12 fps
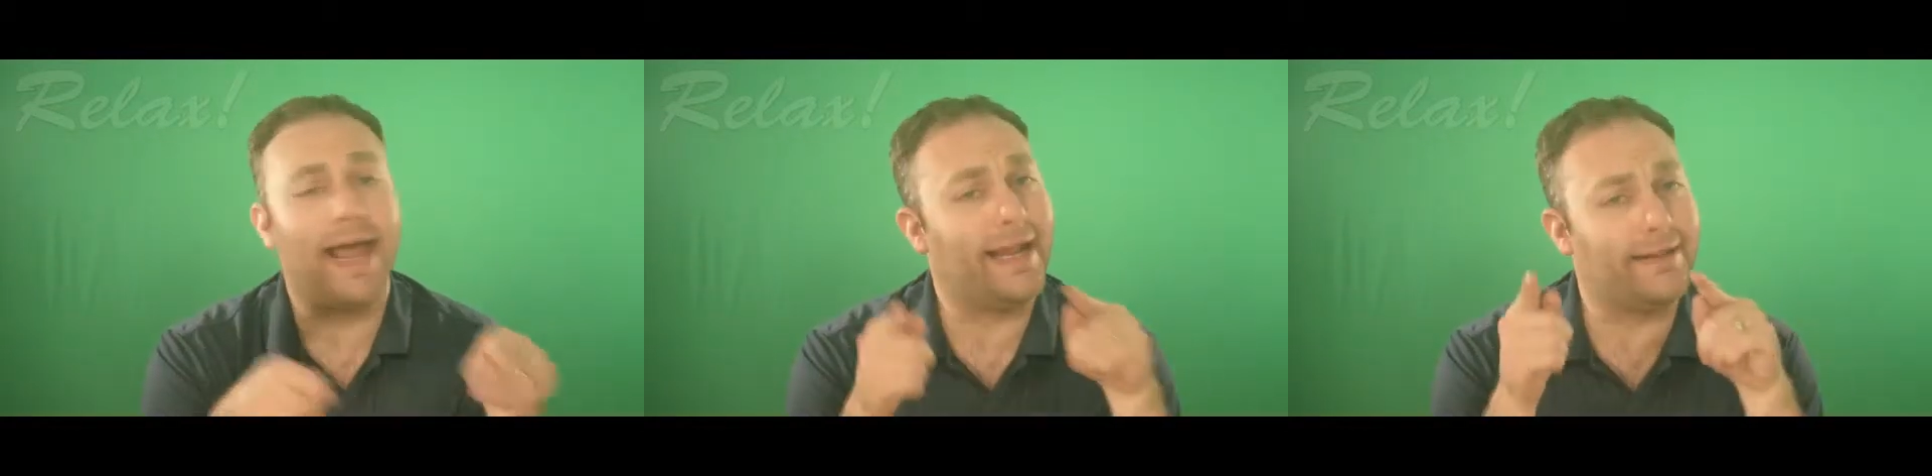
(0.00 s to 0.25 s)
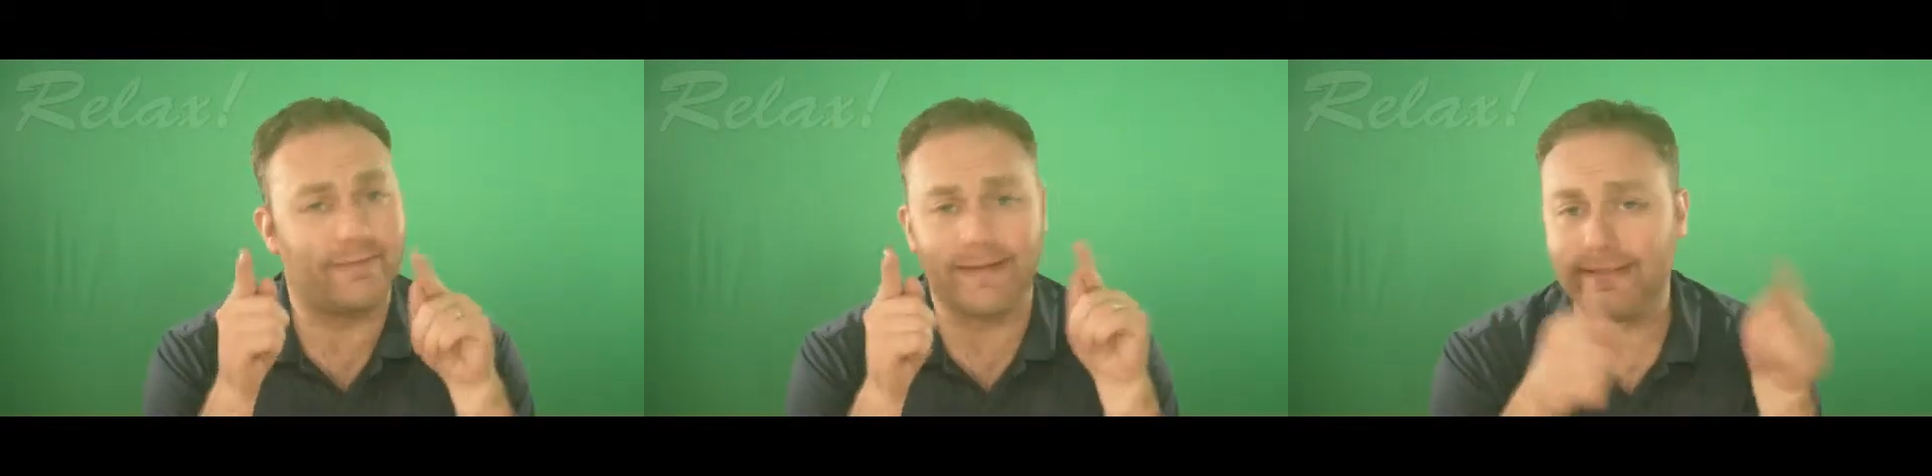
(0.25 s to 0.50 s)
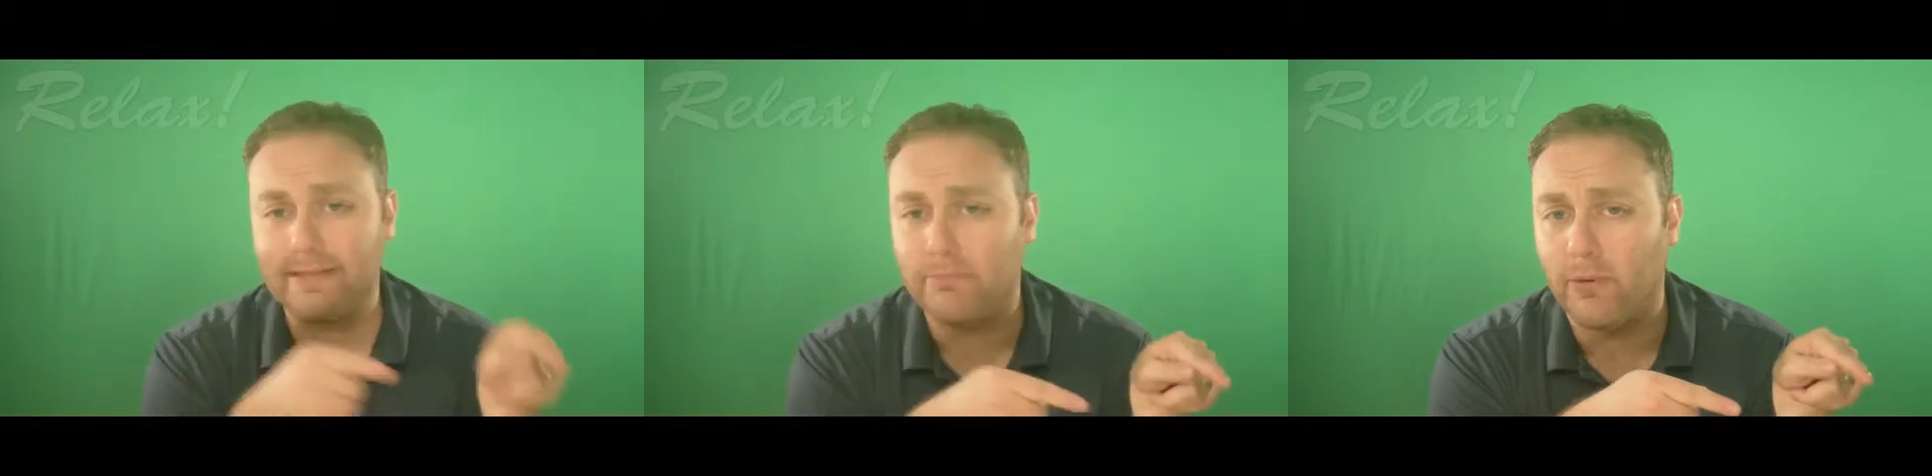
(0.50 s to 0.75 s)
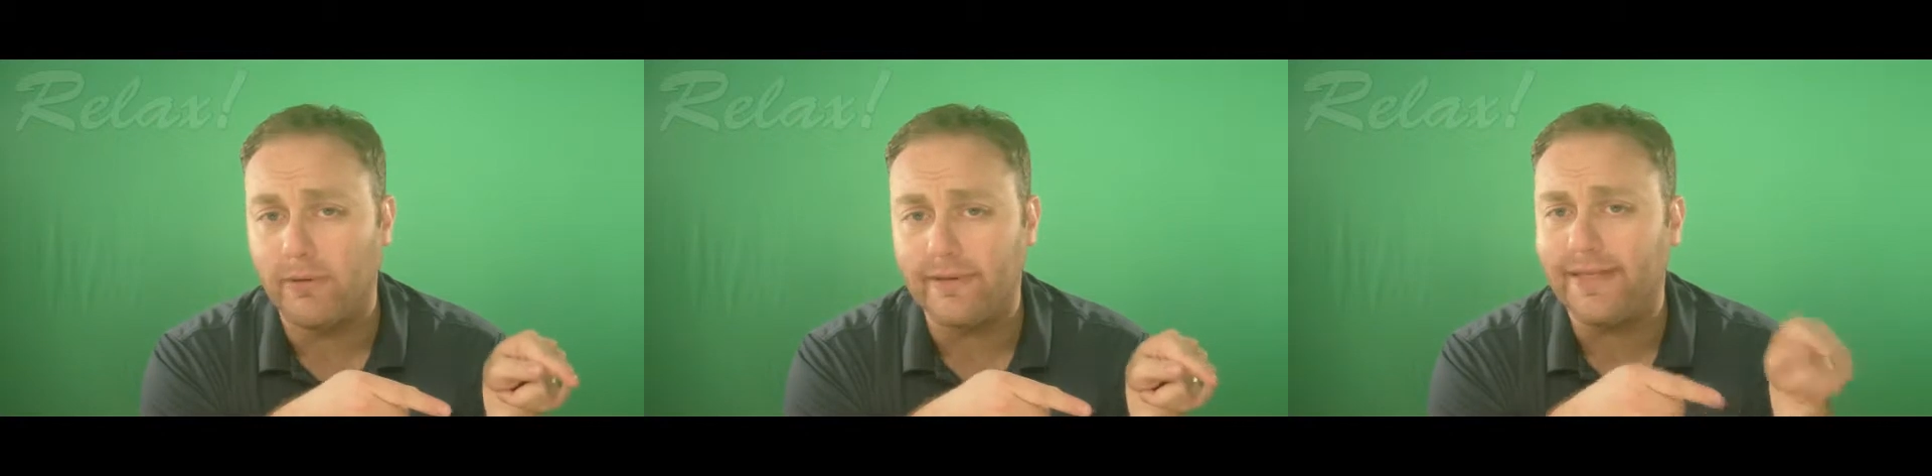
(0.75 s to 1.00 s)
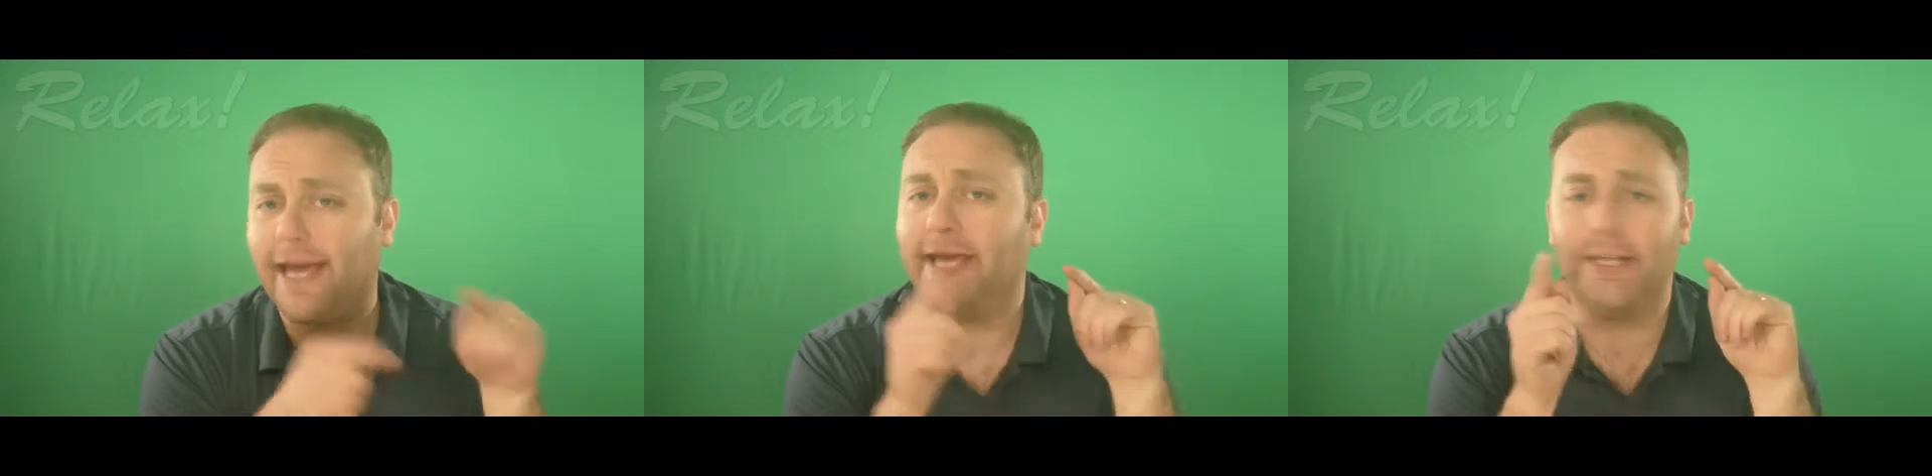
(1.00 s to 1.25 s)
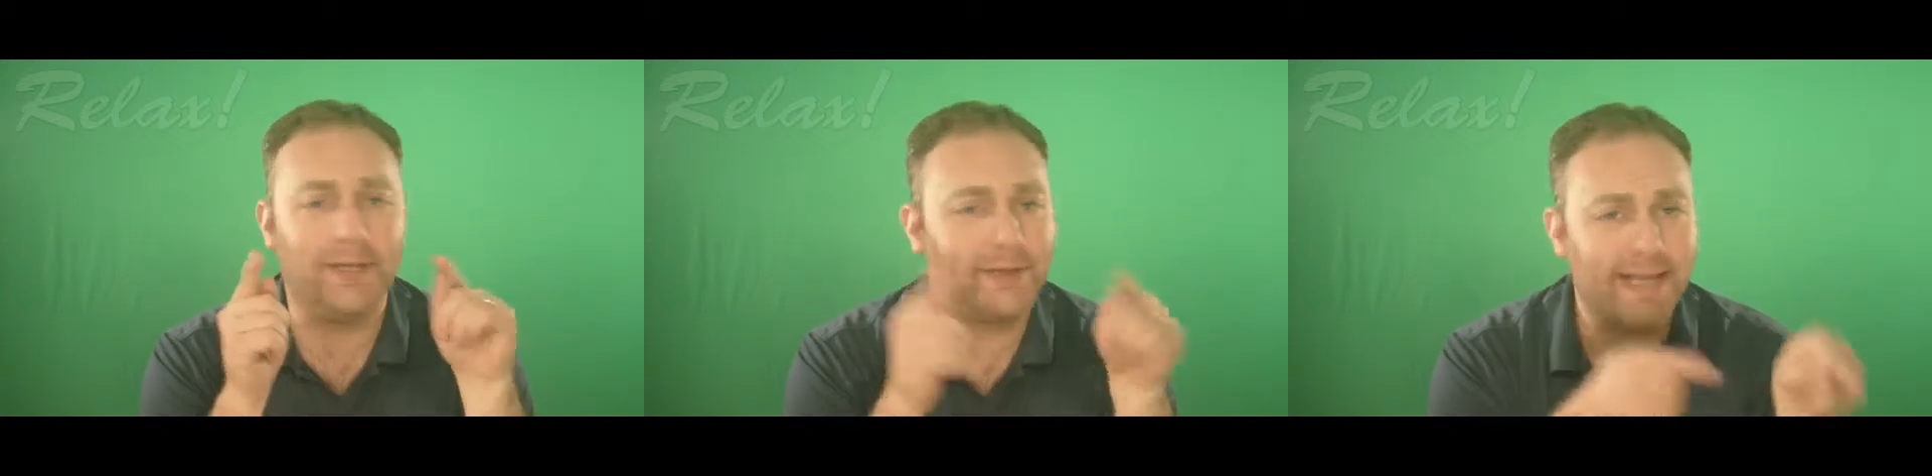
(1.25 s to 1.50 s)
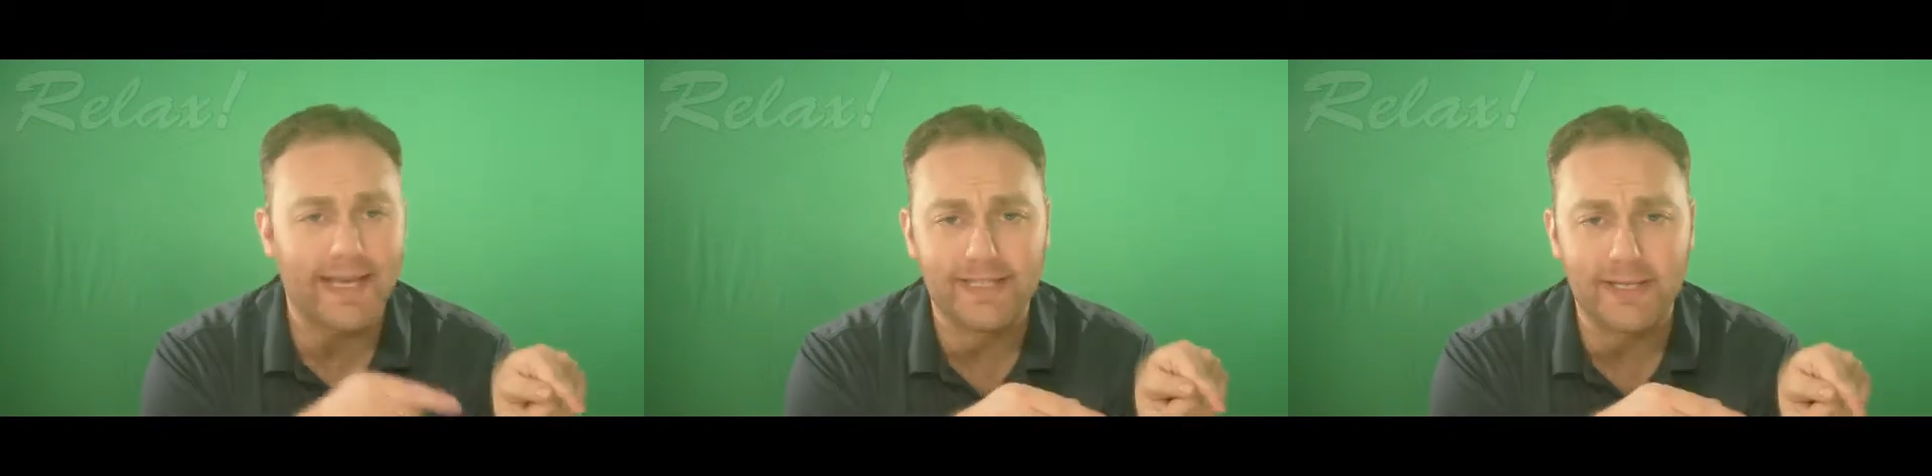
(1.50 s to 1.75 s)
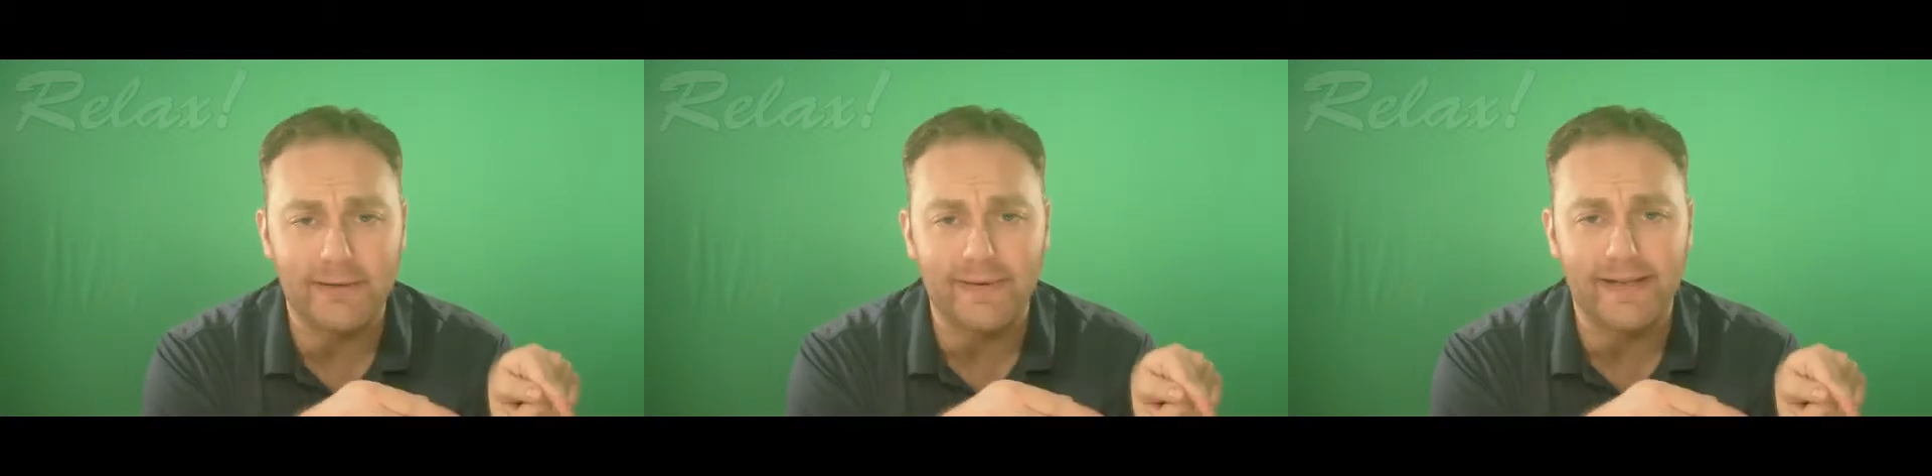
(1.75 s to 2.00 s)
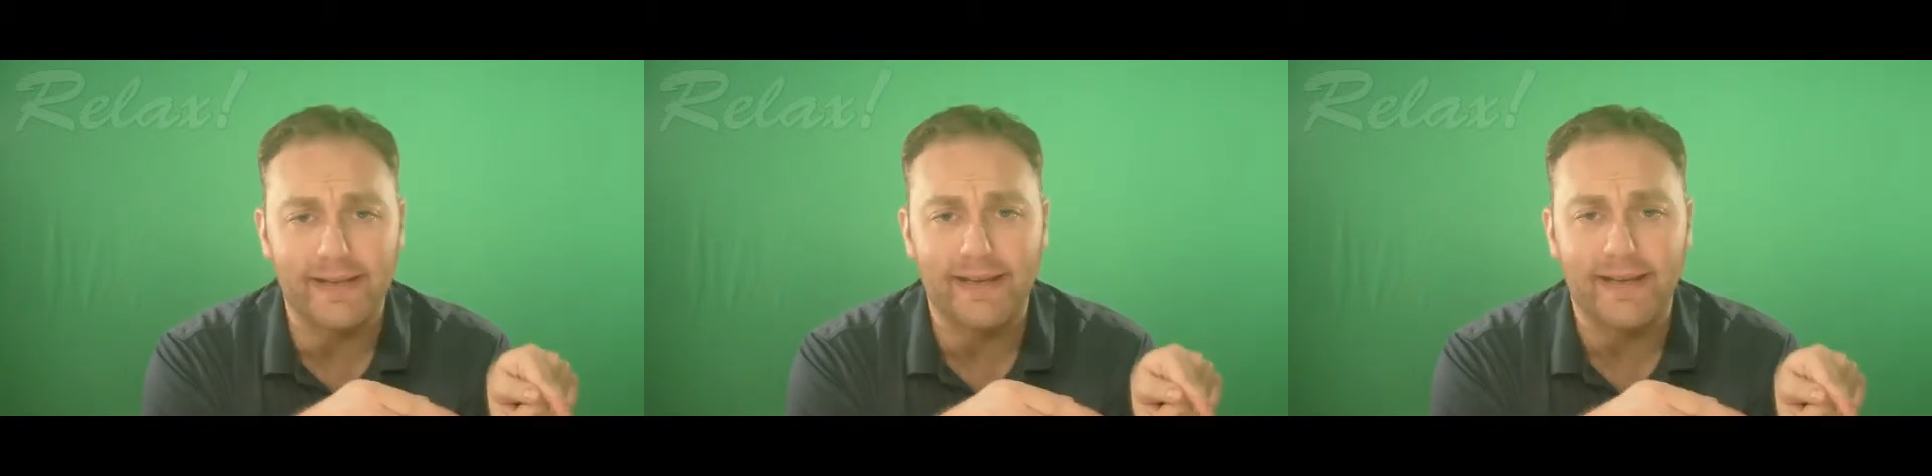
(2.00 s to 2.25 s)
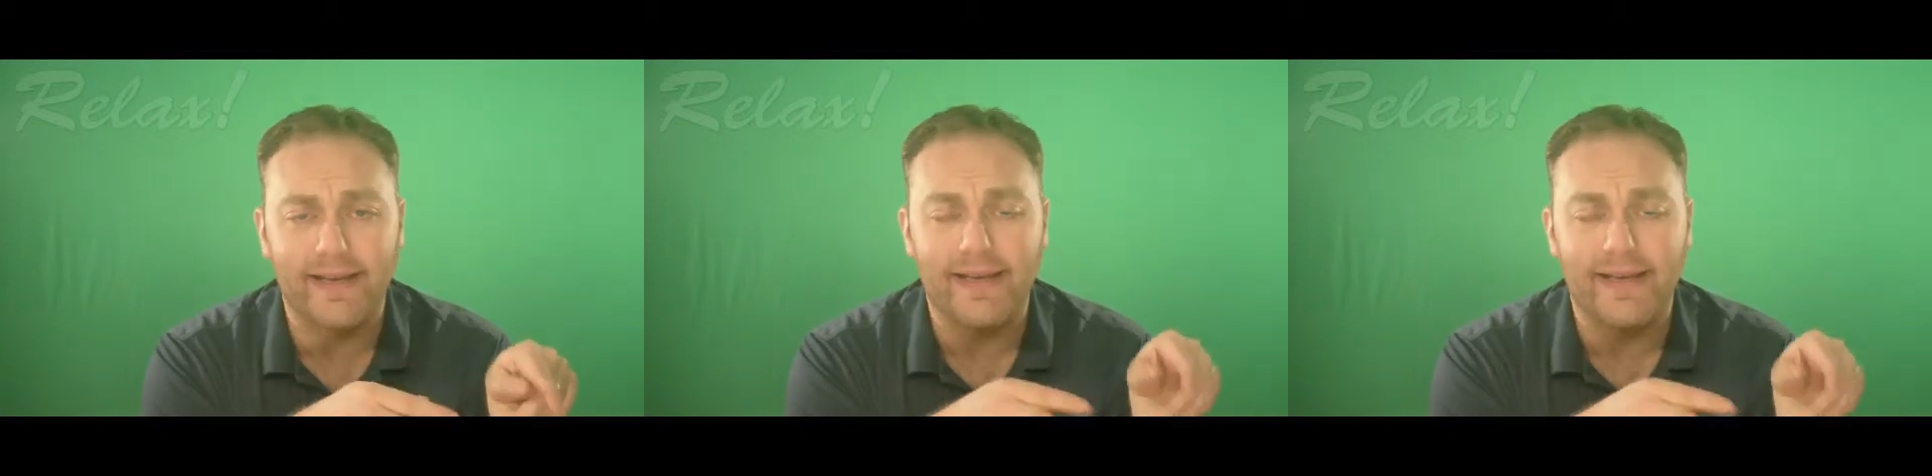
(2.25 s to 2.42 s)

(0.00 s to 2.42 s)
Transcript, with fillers: and if it is important, you'll get to it,